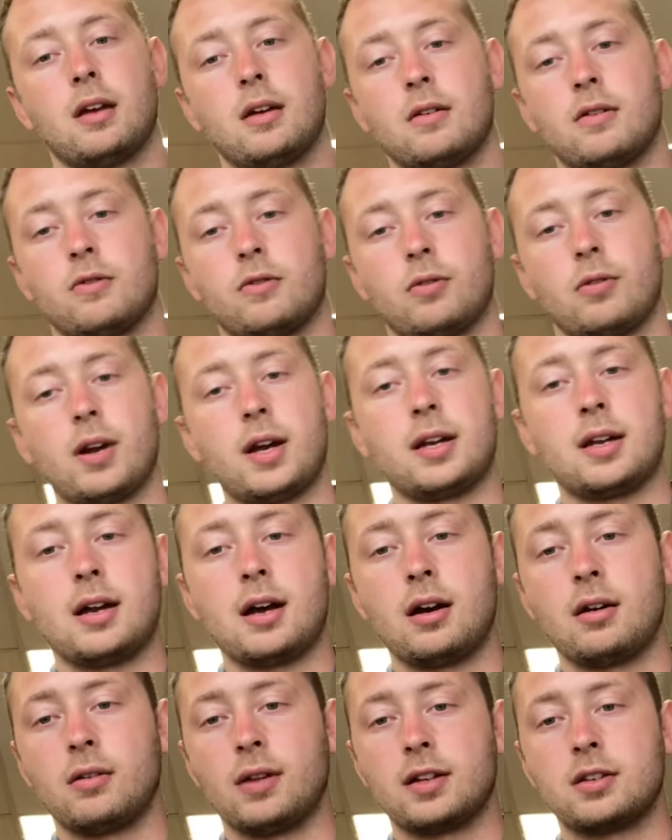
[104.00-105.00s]
for right
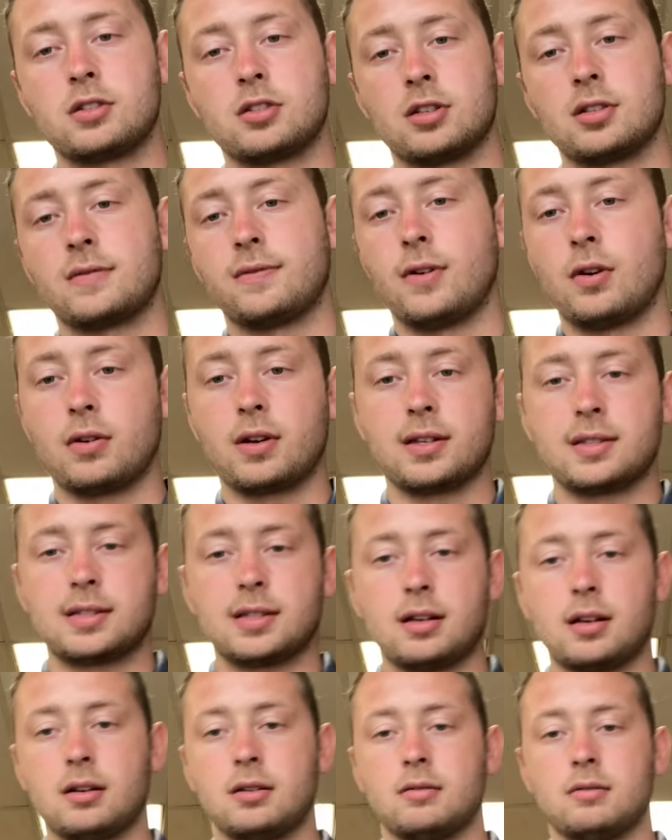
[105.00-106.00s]
now let's just focus
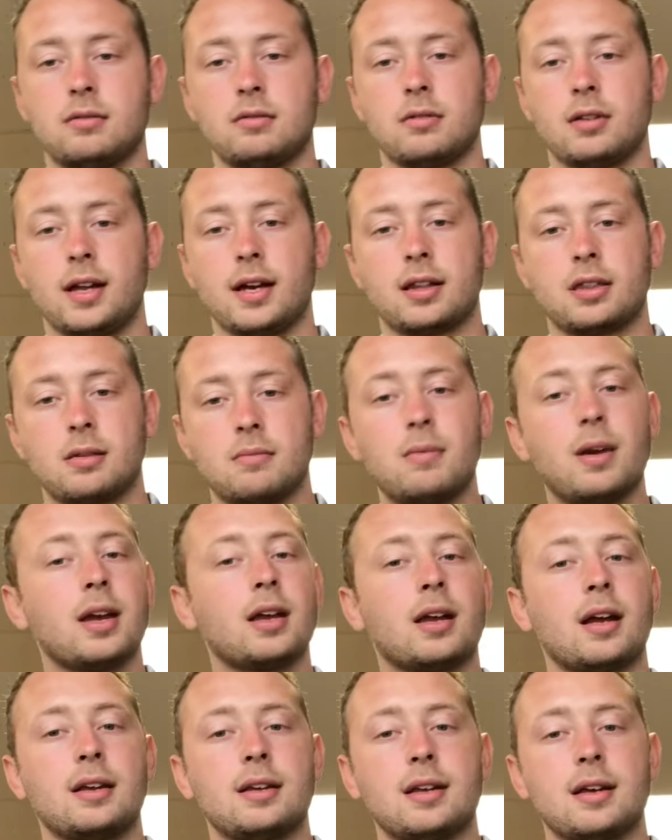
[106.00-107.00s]
on like the main
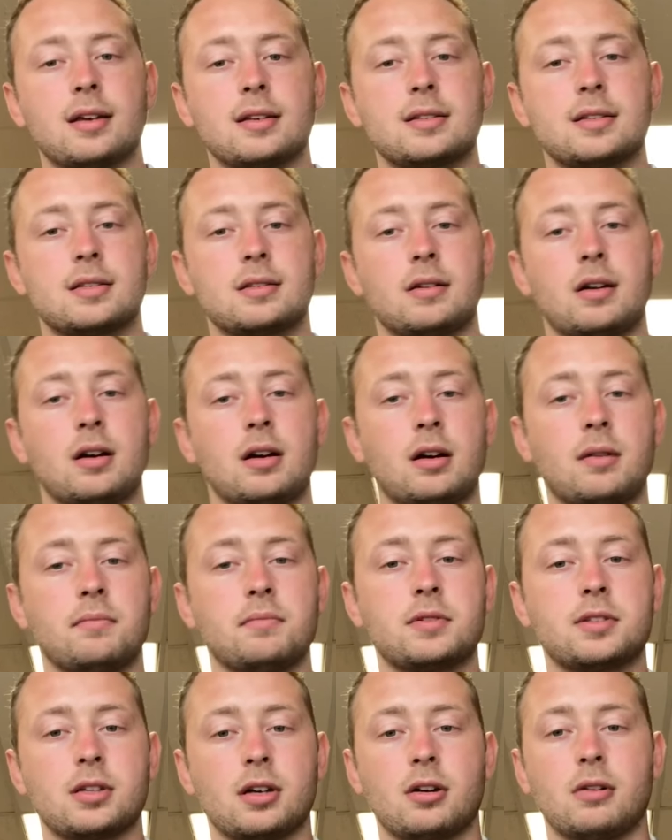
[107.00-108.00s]
ideas.
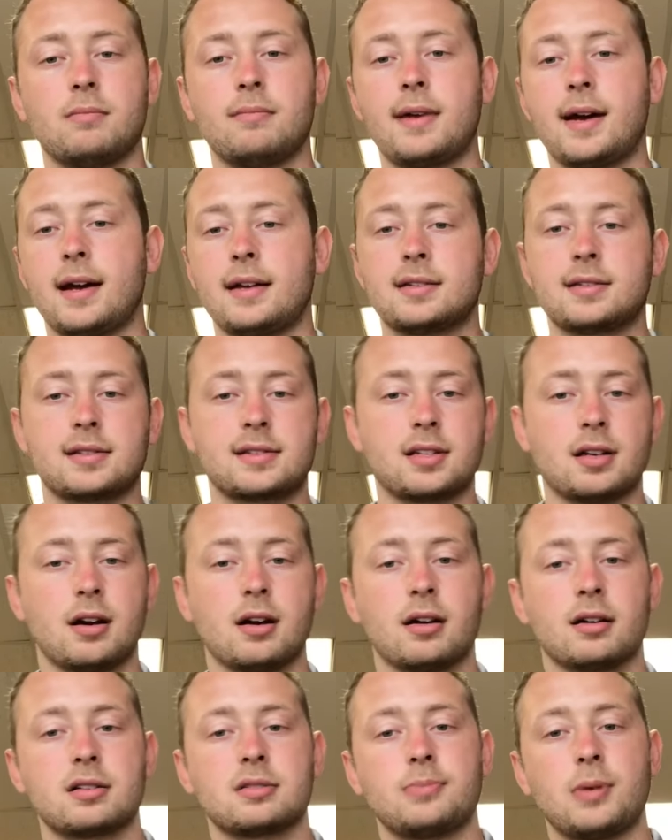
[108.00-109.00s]
So masks
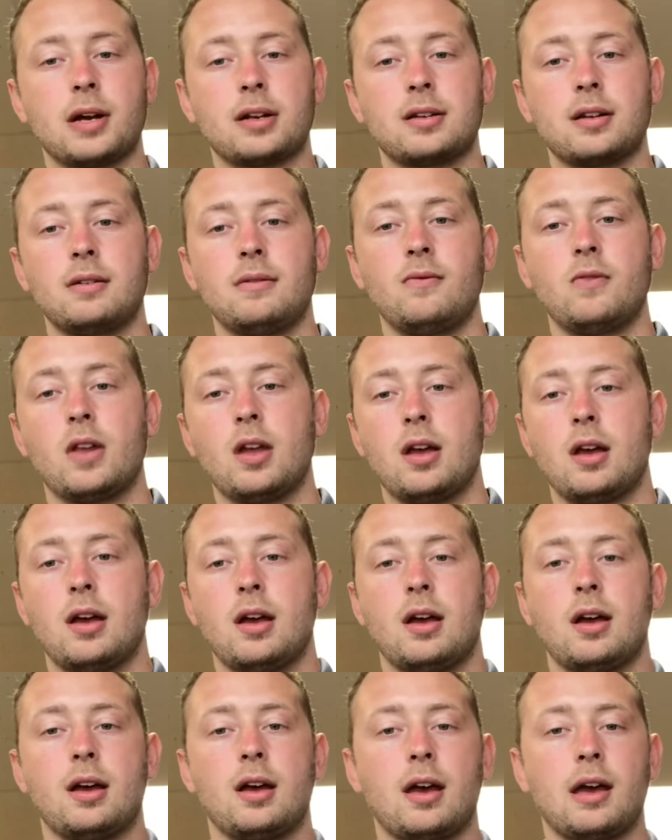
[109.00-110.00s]
are expected,
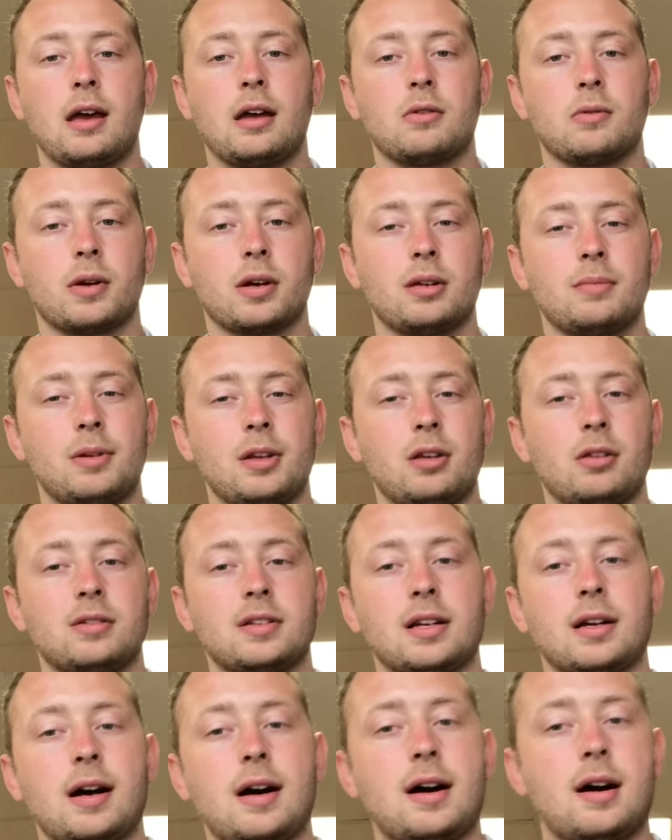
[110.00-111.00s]
and we're going to be
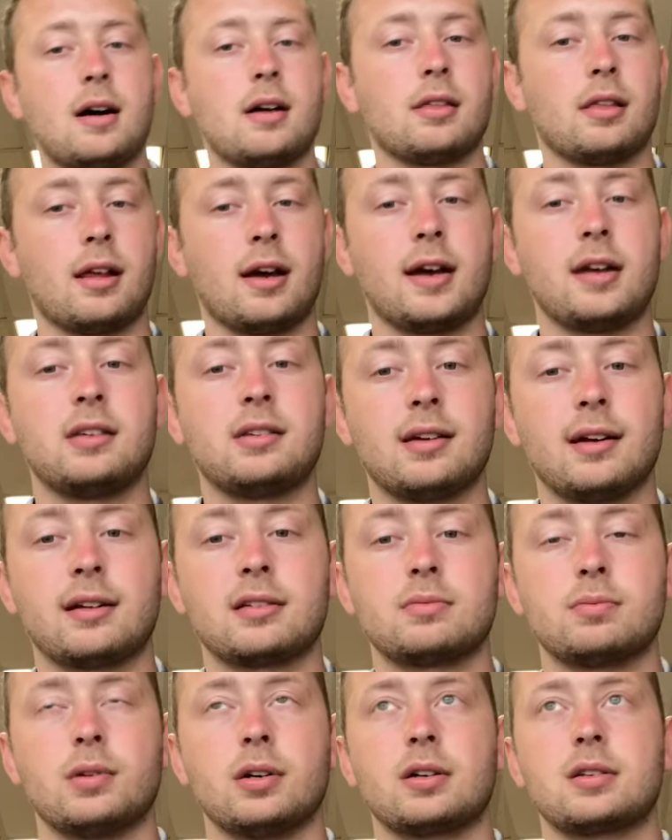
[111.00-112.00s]
using online
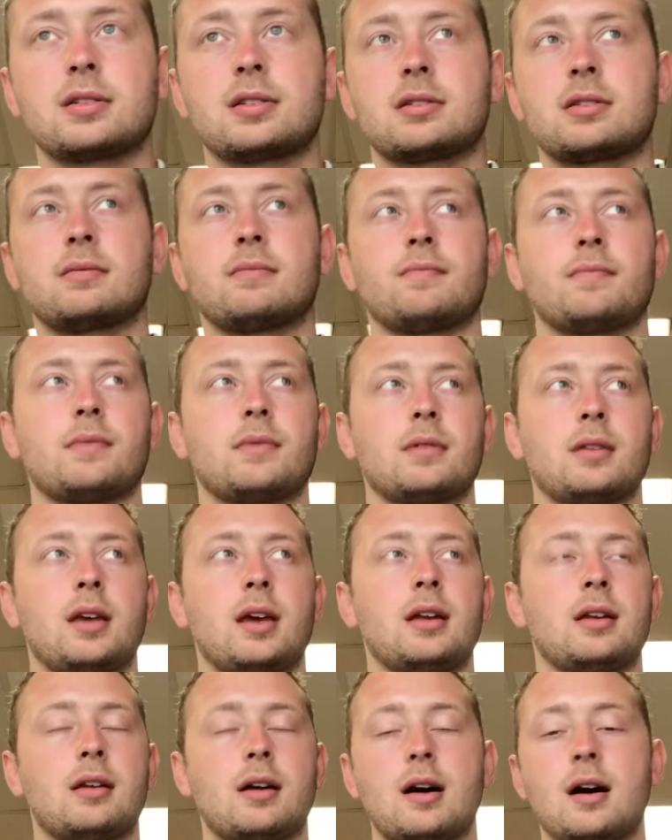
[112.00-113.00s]
textbooks
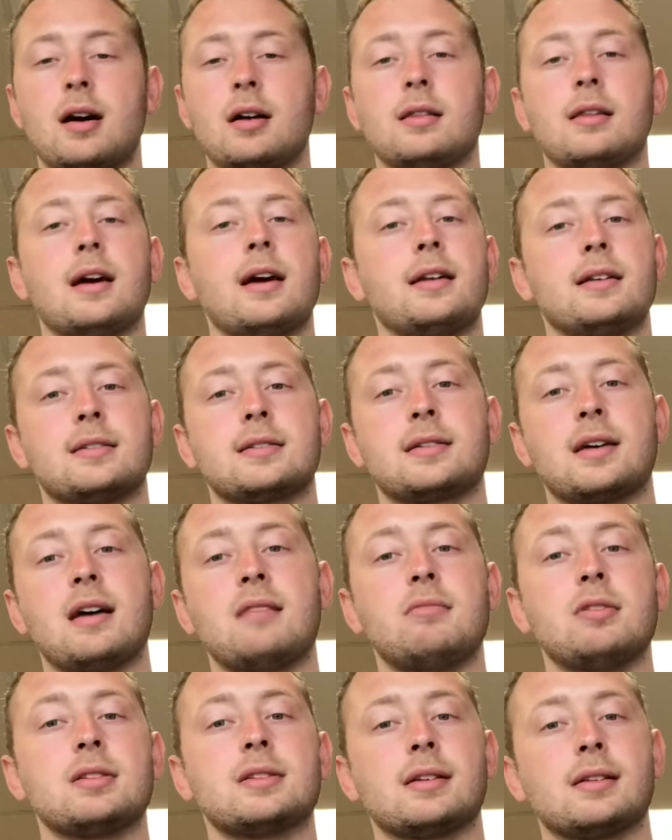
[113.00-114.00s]
and online
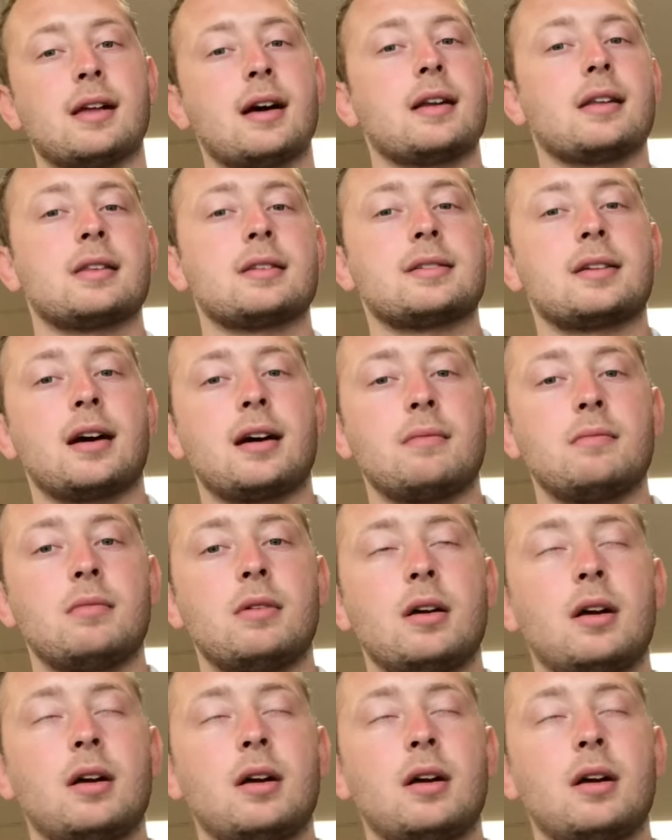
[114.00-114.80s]
assignments a lot of the time.